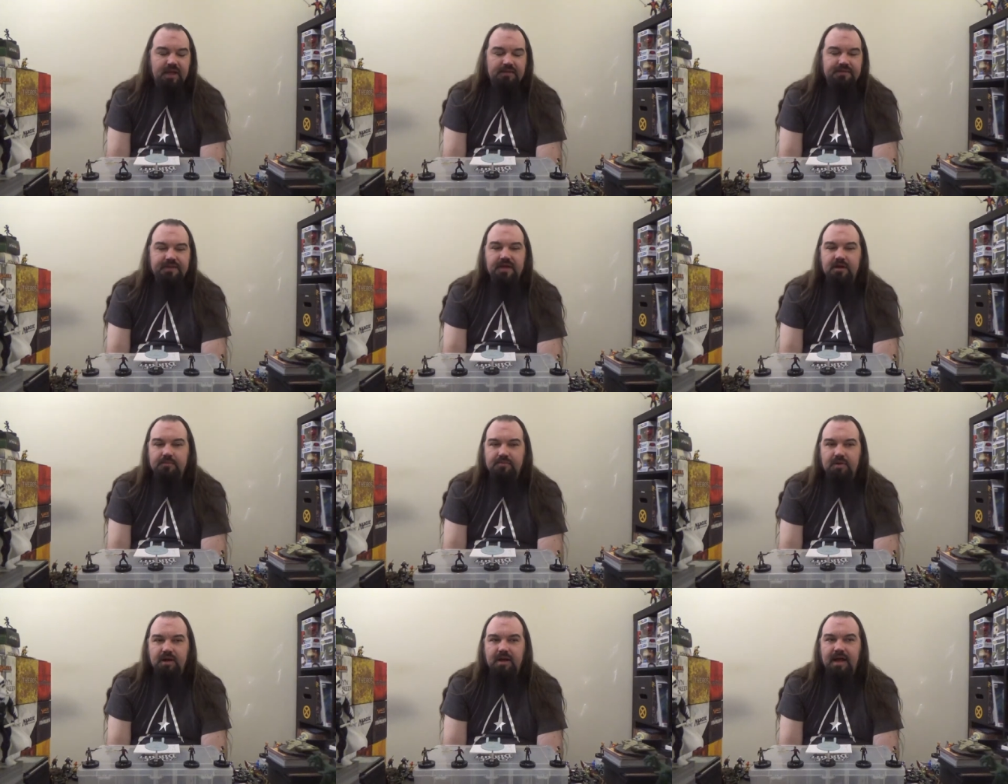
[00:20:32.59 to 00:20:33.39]
the
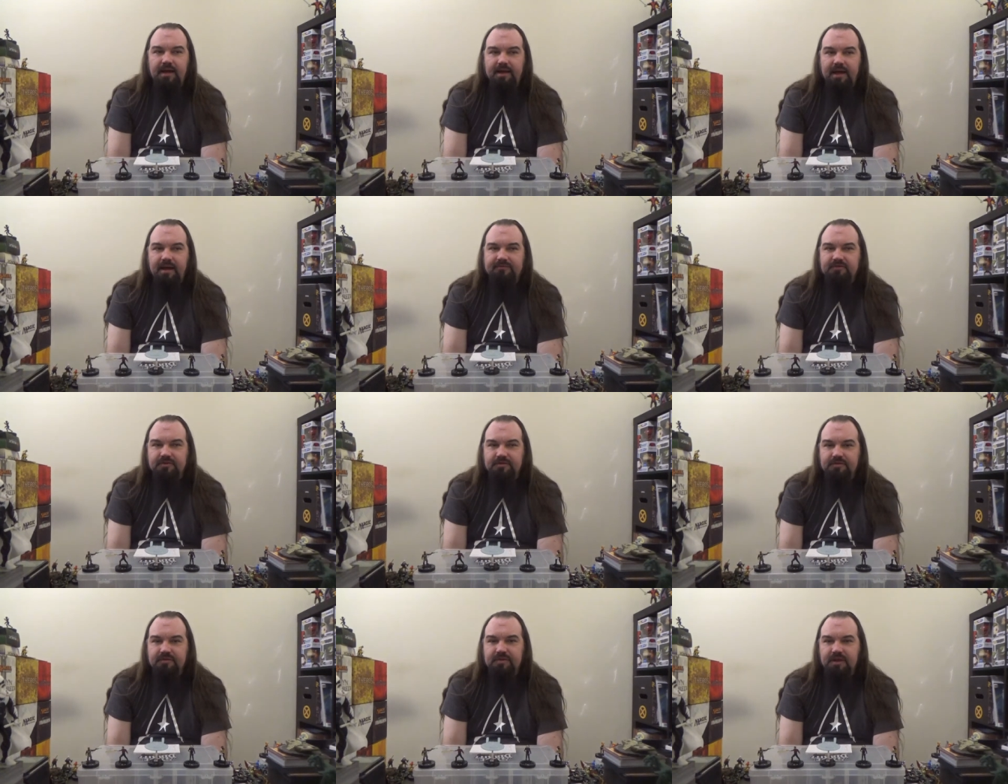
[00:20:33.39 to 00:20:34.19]
Enterprise,
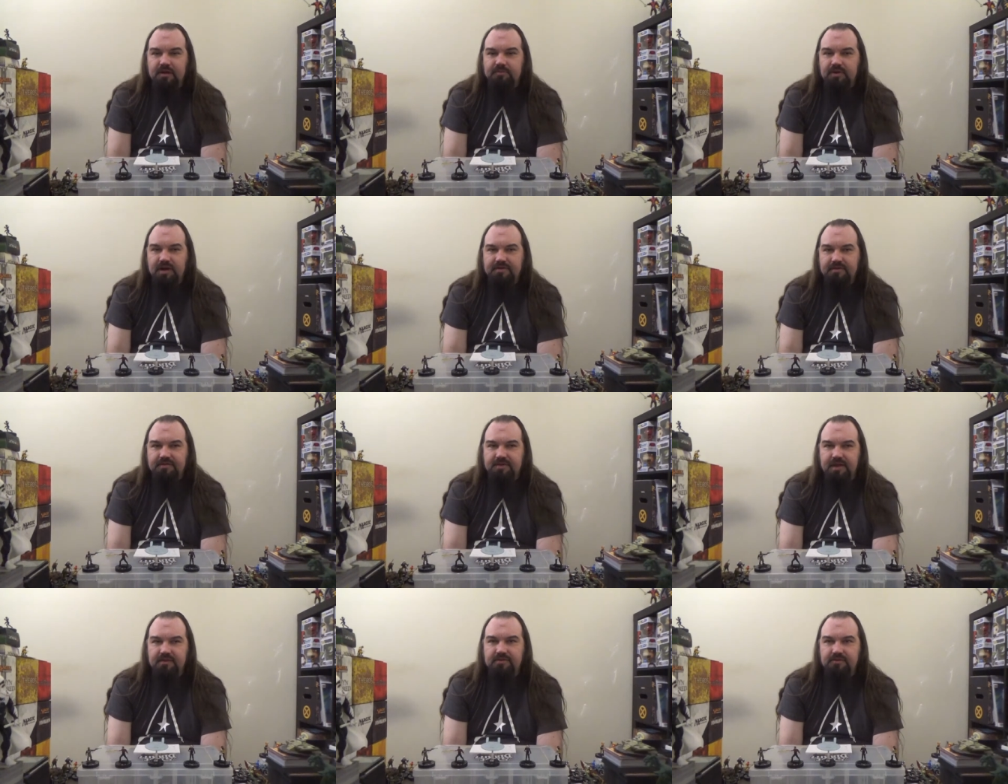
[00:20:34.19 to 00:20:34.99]
after the Enterprise is
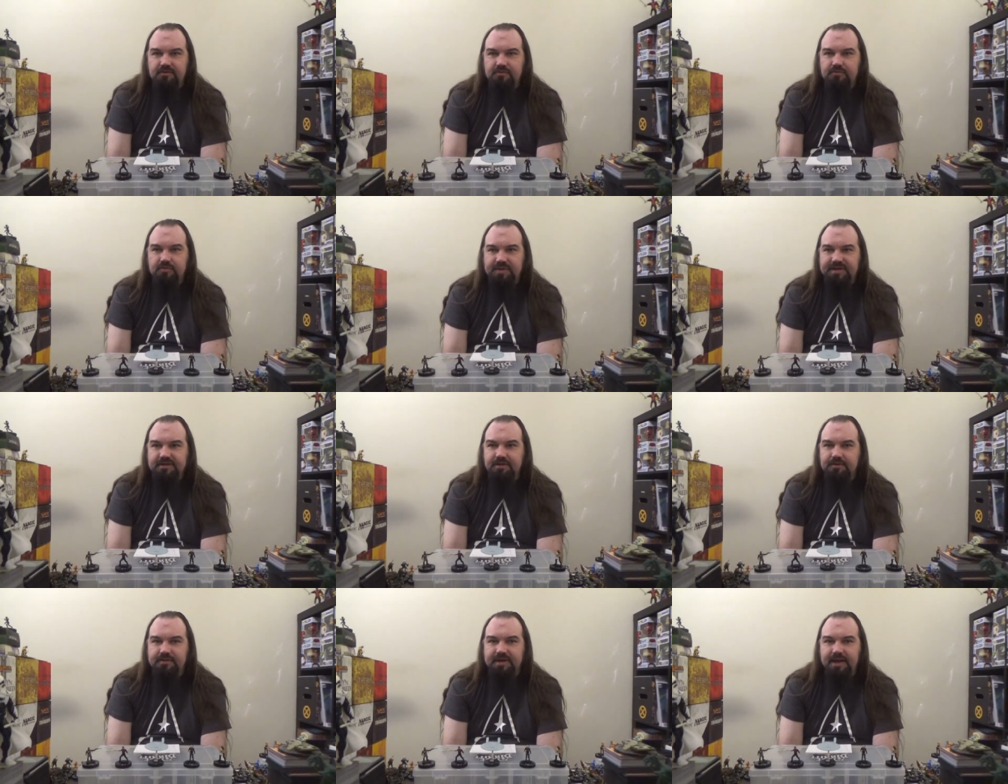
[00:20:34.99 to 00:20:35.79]
sent to
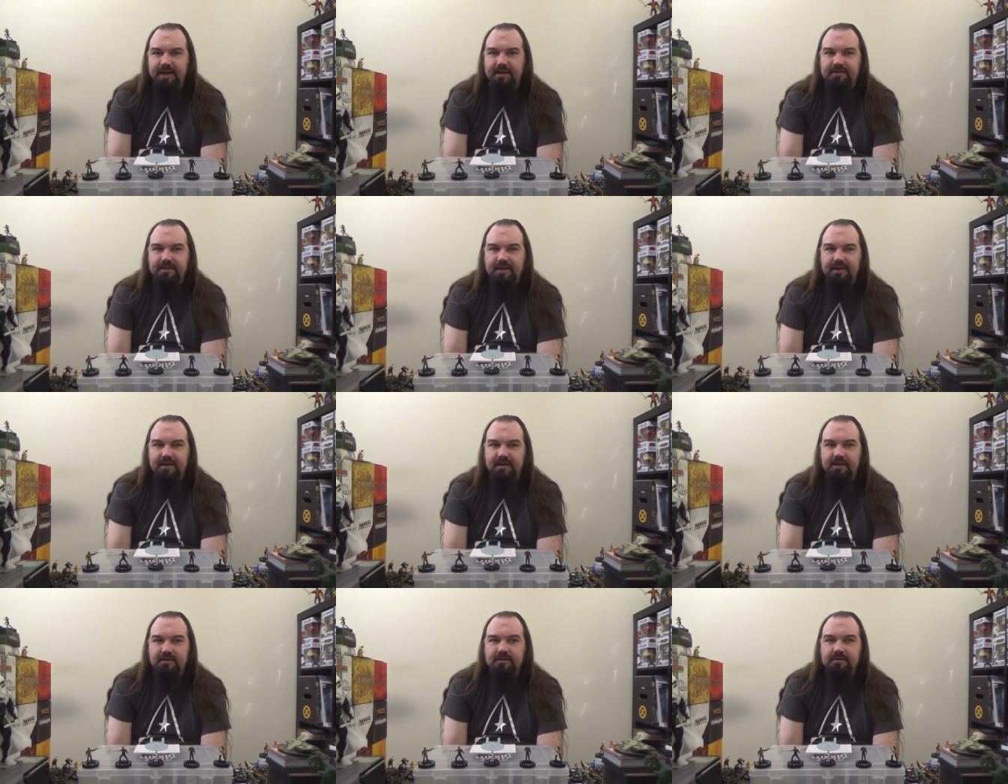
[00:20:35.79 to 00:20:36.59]
relocate
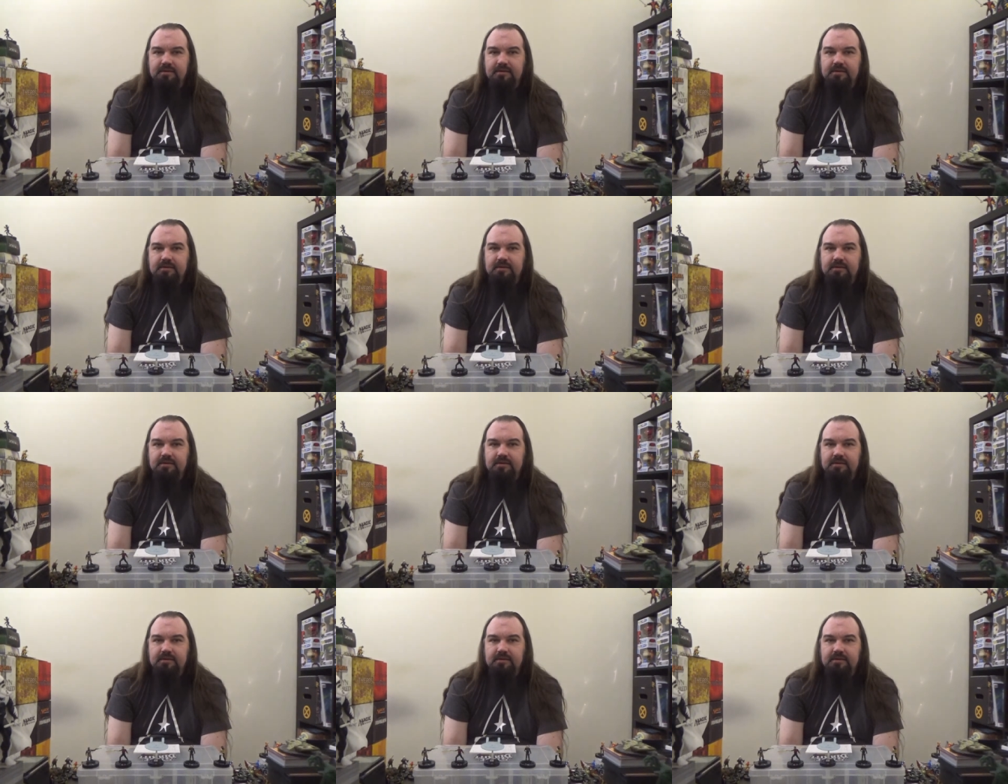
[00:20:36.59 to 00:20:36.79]
a